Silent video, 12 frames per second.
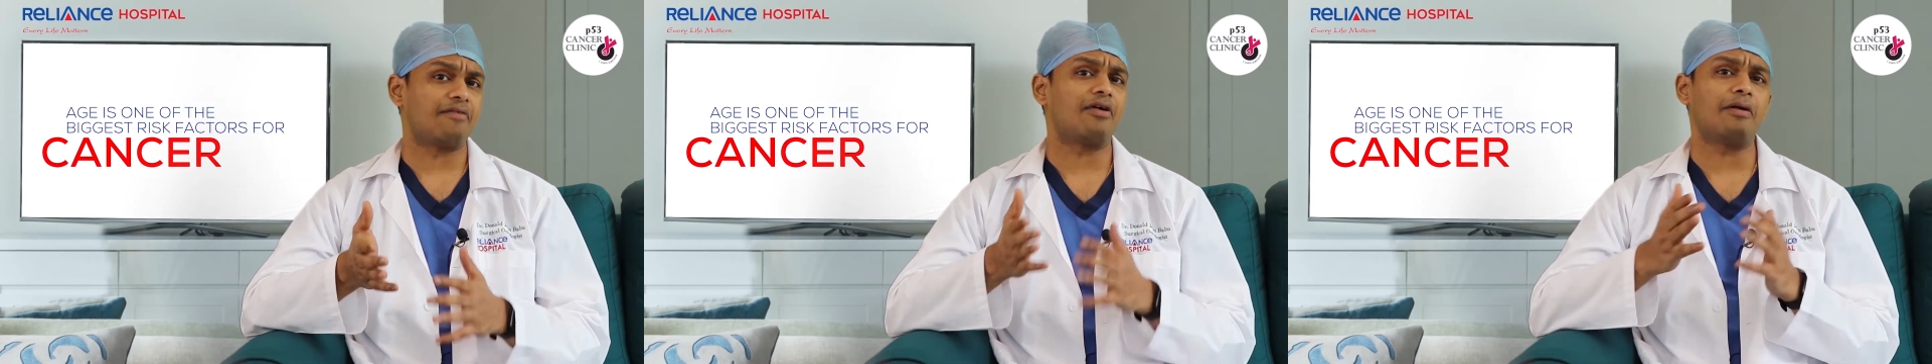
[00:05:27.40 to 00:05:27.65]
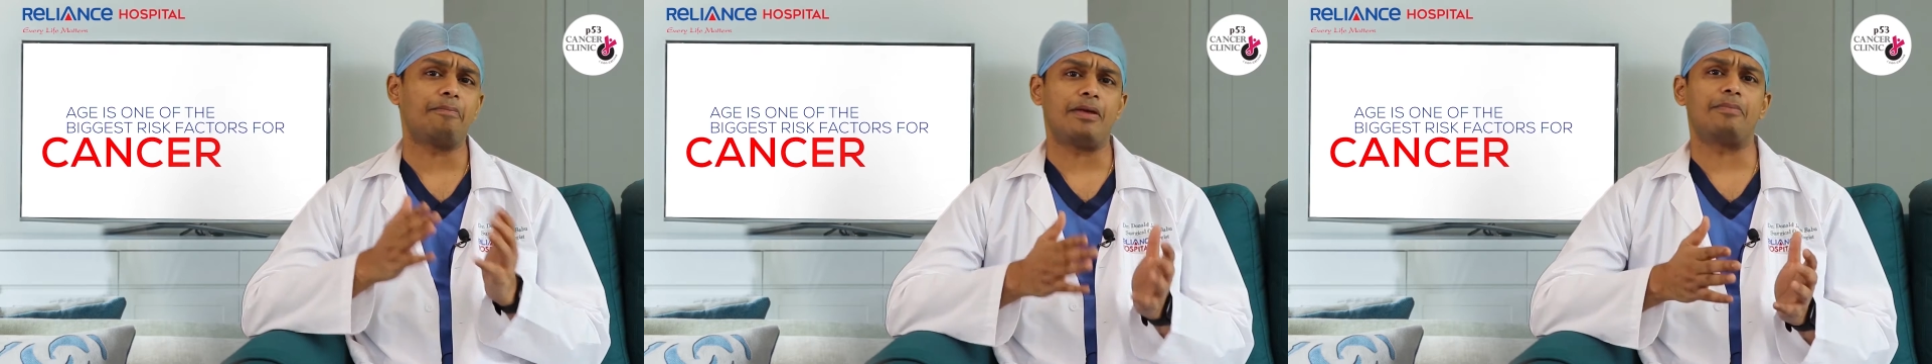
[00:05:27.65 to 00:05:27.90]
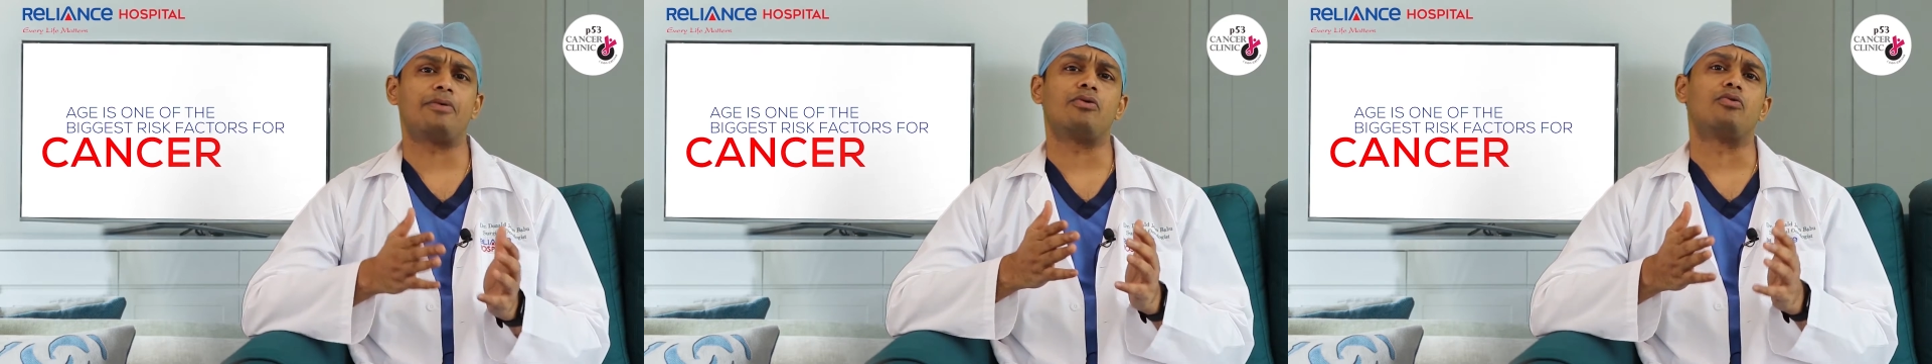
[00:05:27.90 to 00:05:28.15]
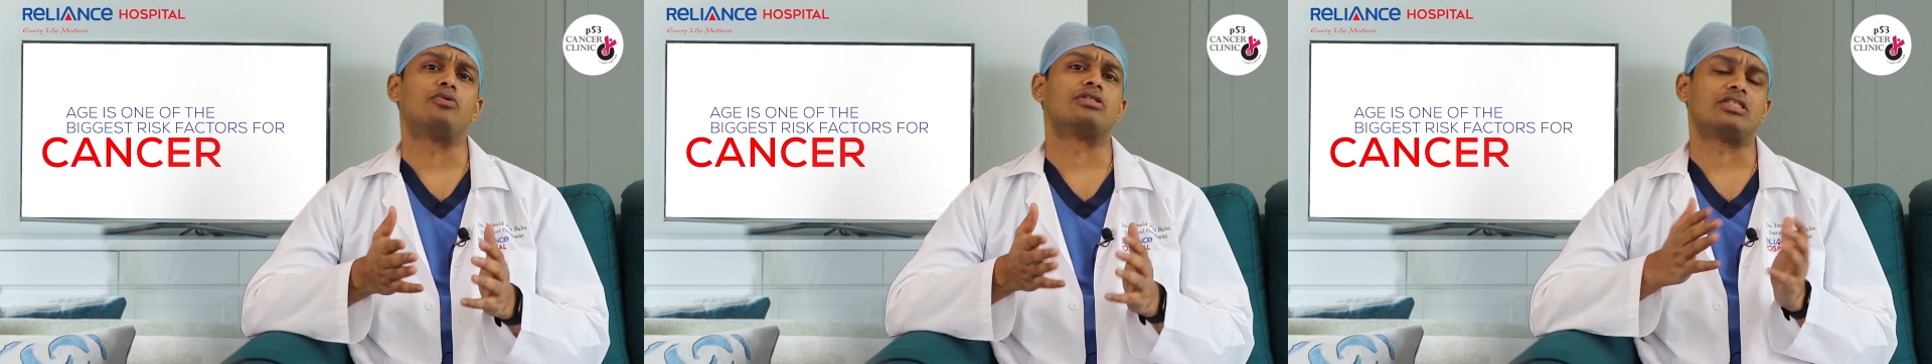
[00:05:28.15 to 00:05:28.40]
were people
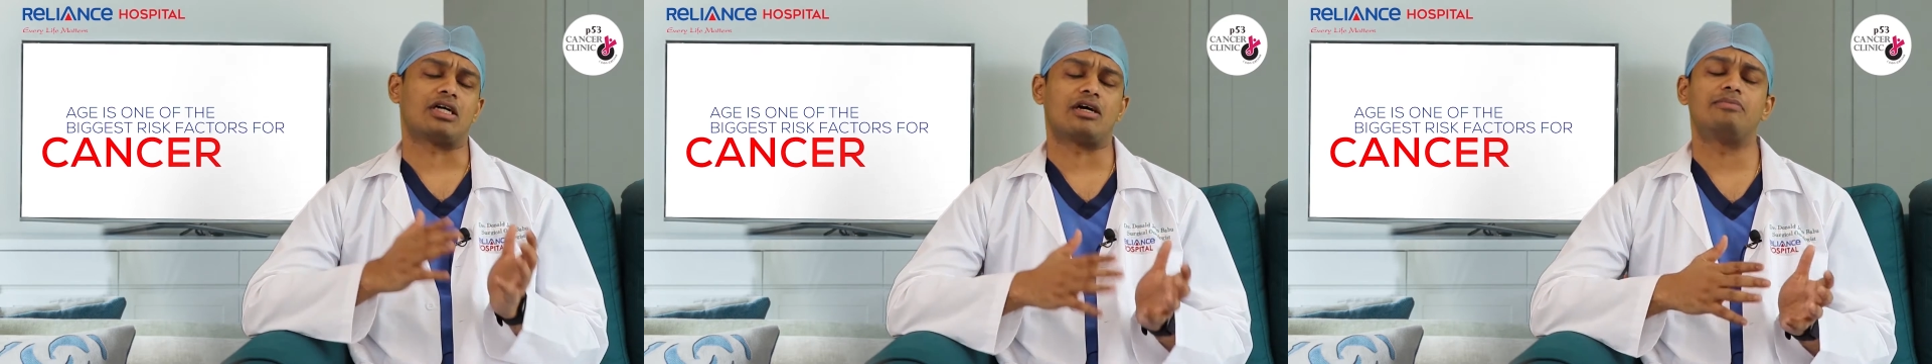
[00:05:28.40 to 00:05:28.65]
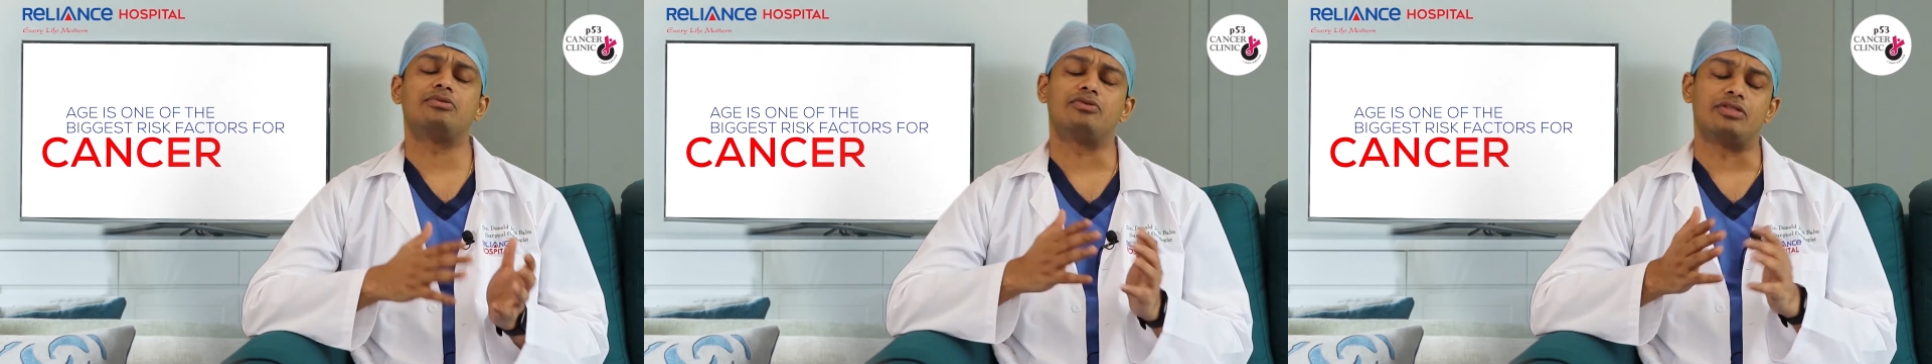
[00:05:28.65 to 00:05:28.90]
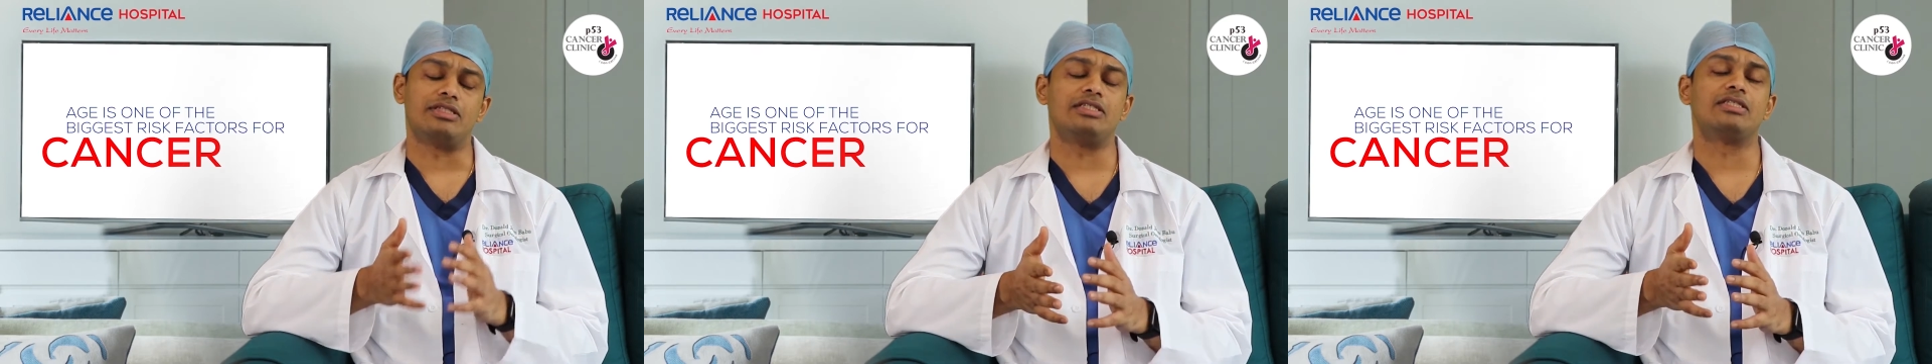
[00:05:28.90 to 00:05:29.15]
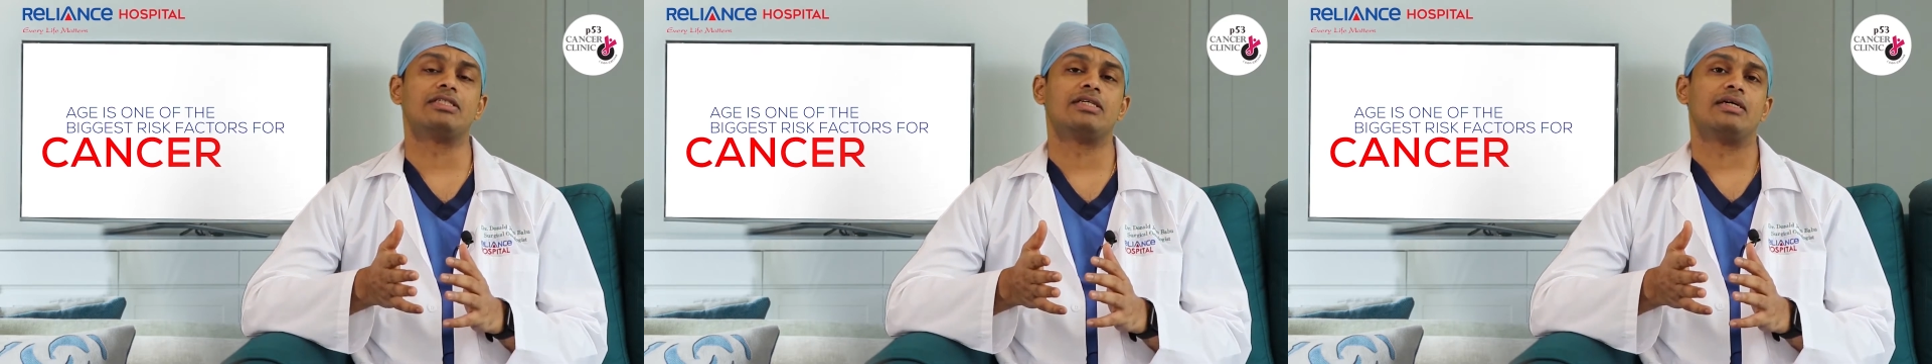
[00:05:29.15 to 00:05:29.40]
who would succumb to
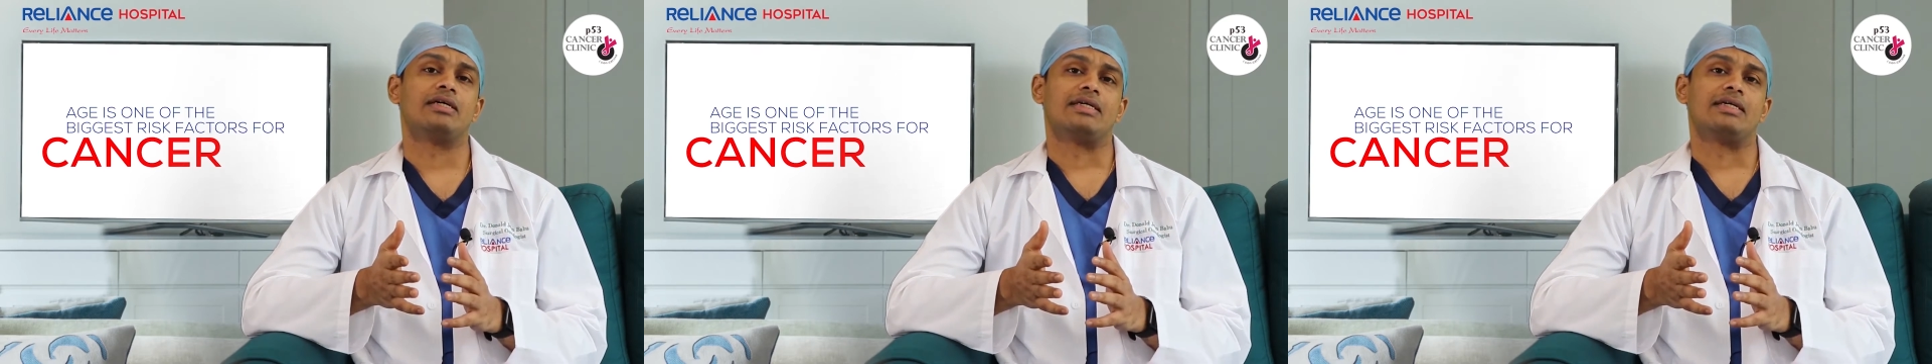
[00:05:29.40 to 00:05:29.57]
these